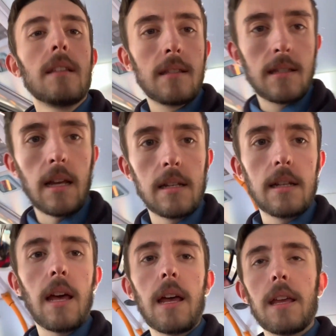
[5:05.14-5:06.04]

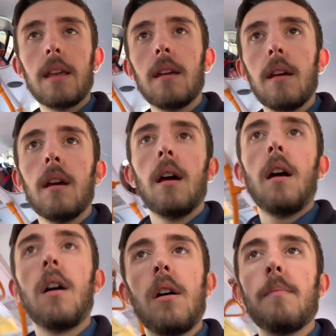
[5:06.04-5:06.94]
Sunday,
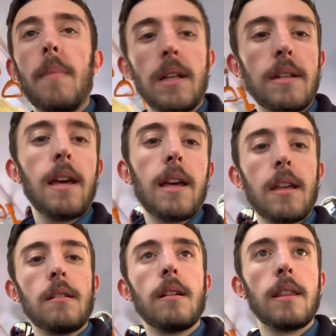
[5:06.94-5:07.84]

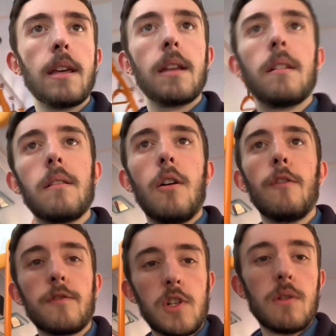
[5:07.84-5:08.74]
Monday, and then
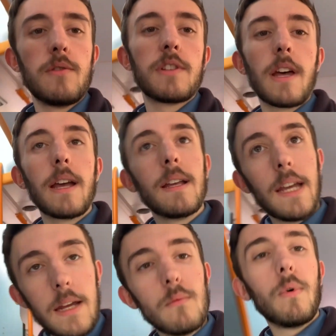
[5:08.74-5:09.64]
off Tuesday,
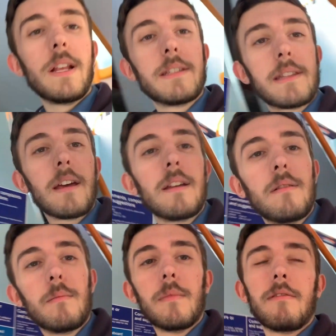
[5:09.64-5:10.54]
in Wednesday
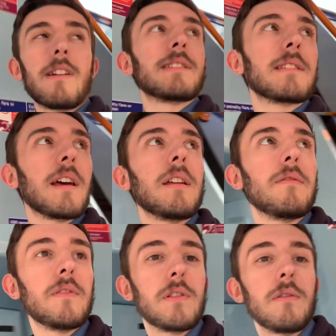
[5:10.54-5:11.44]
on my rest day
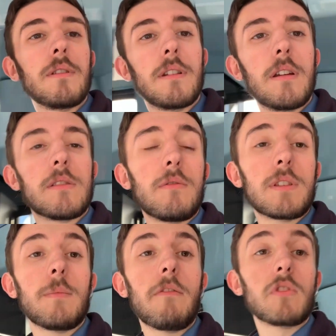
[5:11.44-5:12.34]
for doing
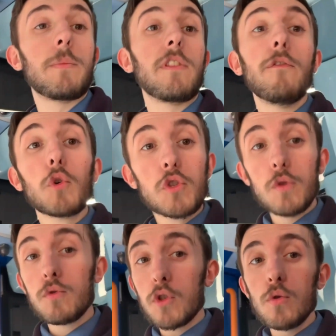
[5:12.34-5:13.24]
some overtime on the
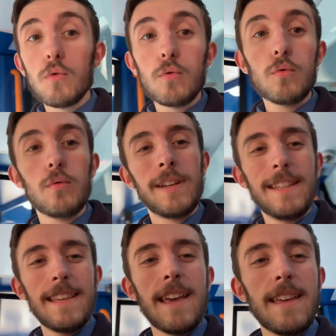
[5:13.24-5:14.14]
422.
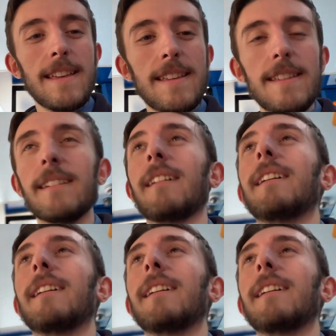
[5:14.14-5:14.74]
Yay!